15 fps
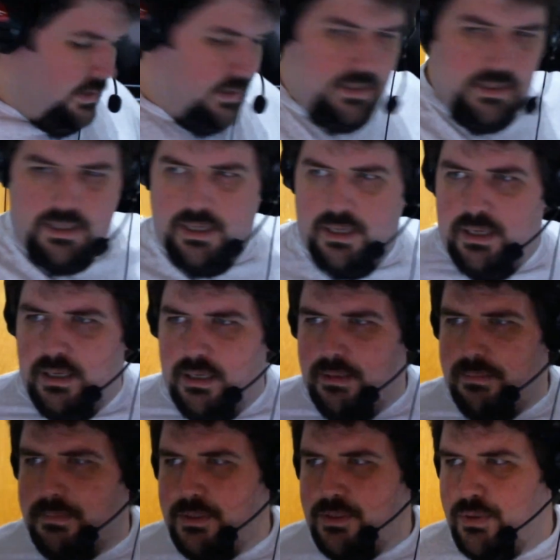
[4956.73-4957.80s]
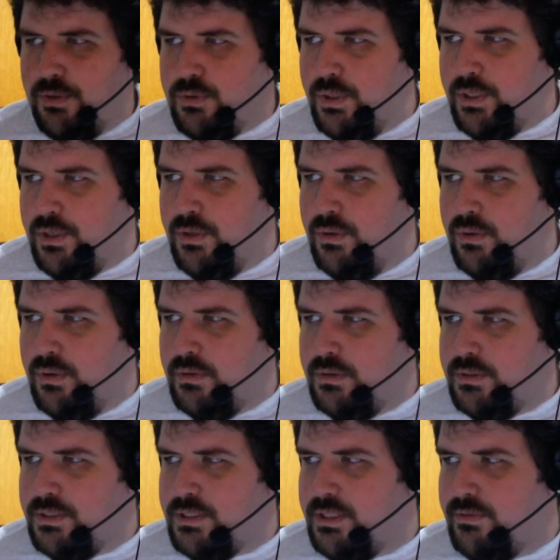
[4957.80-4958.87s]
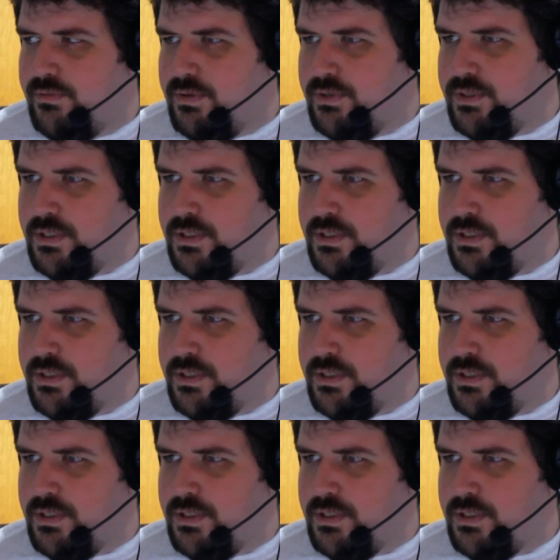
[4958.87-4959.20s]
I'm going to do a quick Google and see if there's